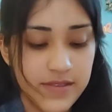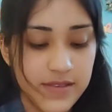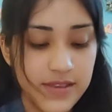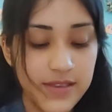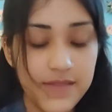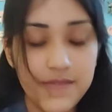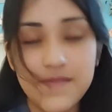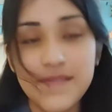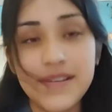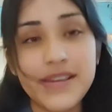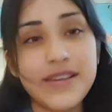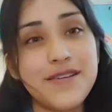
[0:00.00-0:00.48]

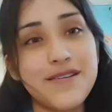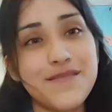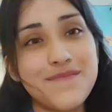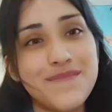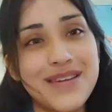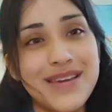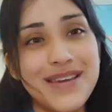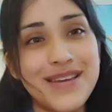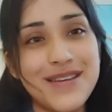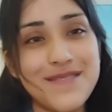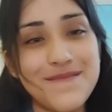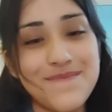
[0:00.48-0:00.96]
He's right here in
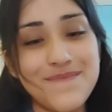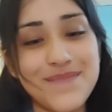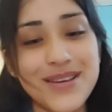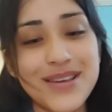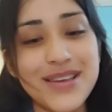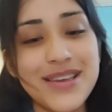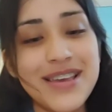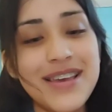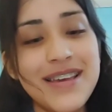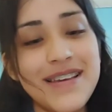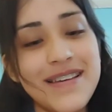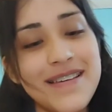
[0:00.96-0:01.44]
my hand,
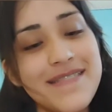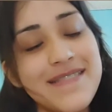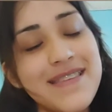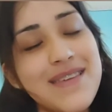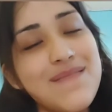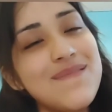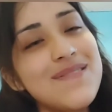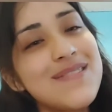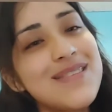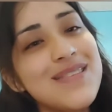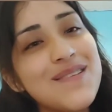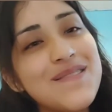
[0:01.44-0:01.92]
but his
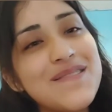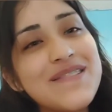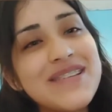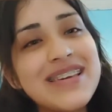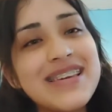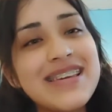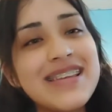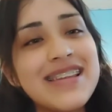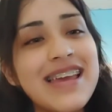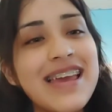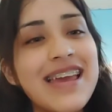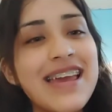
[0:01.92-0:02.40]
name is Logan,